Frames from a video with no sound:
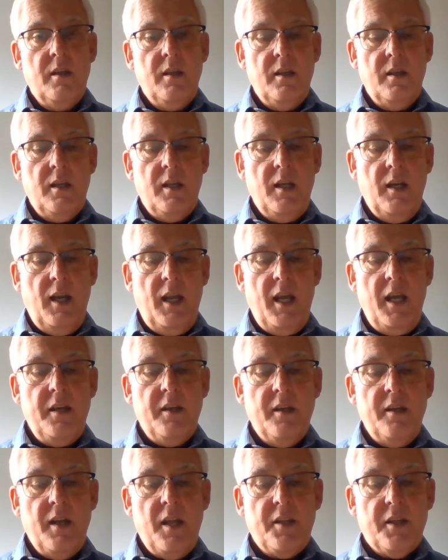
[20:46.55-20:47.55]
He laid
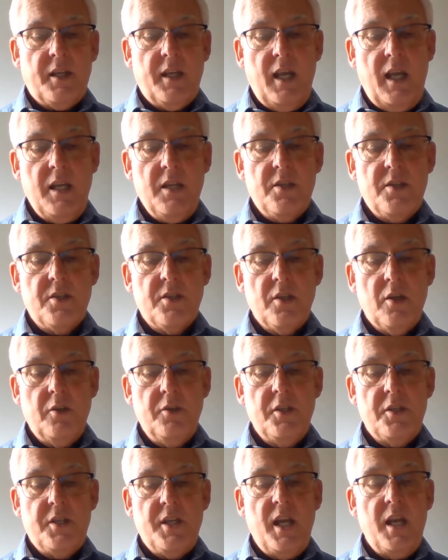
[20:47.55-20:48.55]
another case on
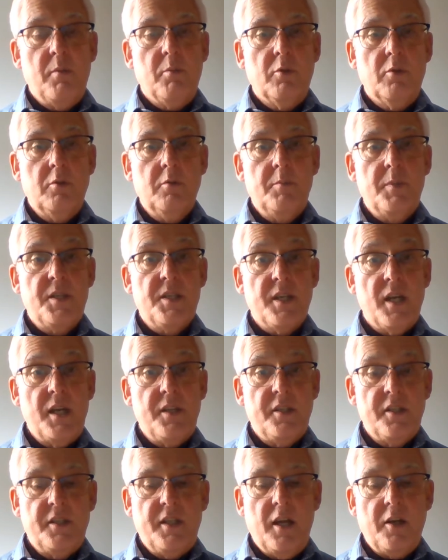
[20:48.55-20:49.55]
the table beside
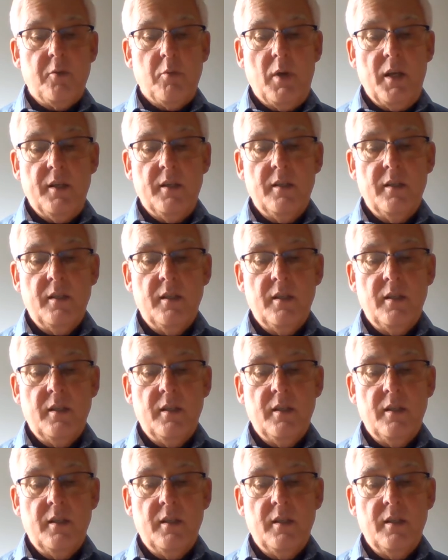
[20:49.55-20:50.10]
the dud one,